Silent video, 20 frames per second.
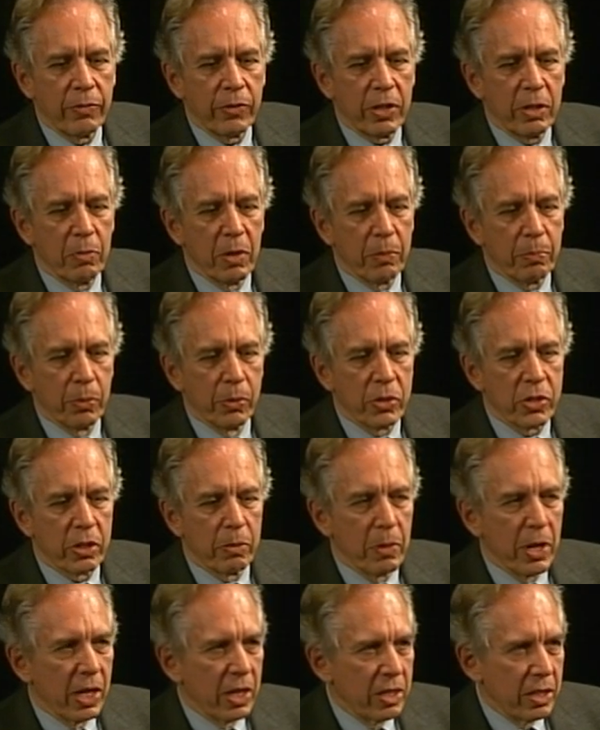come up with
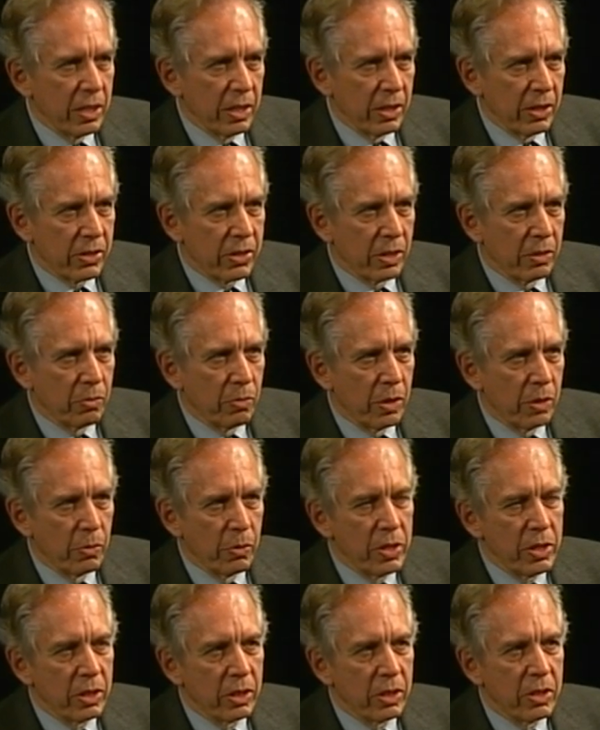some ideas on what
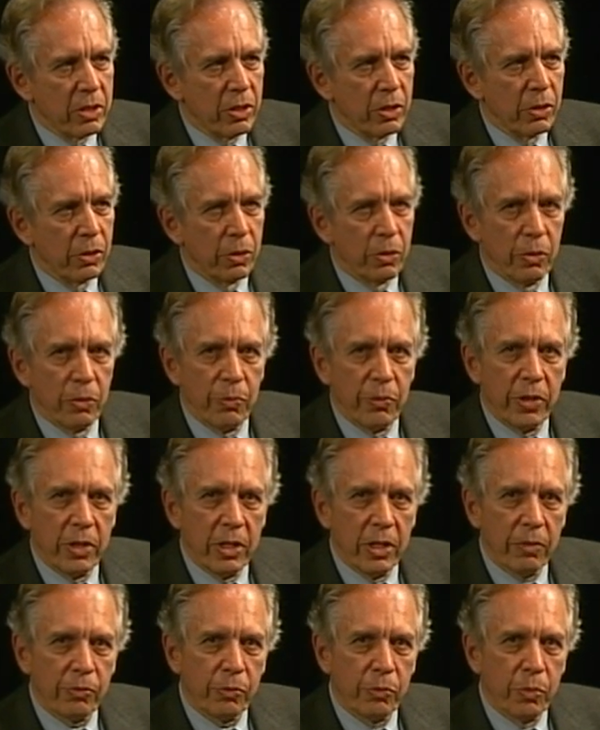we could do
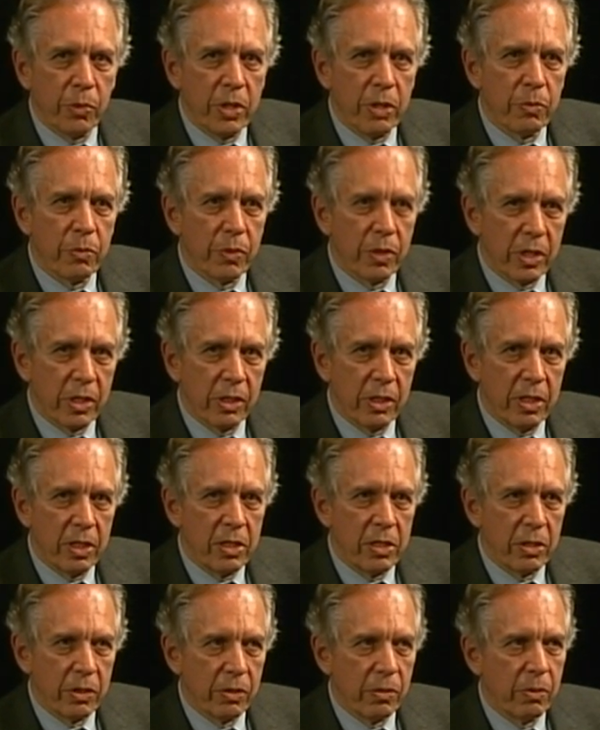if we really
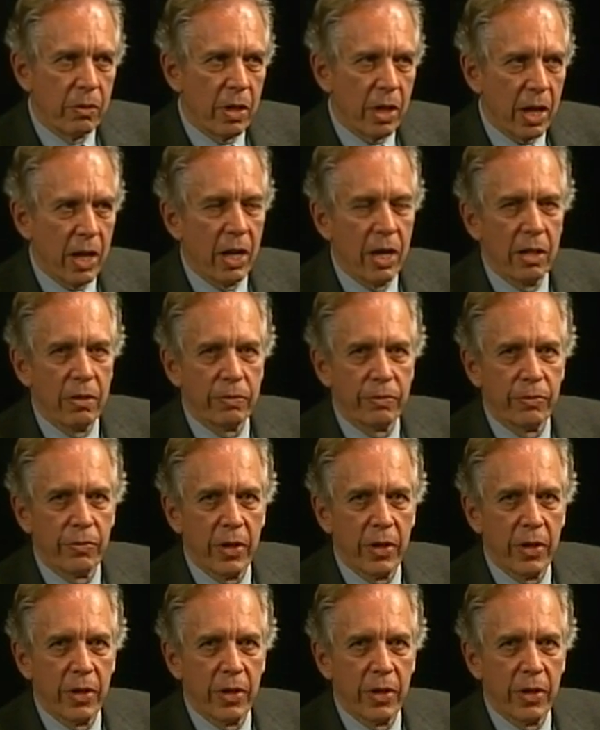do have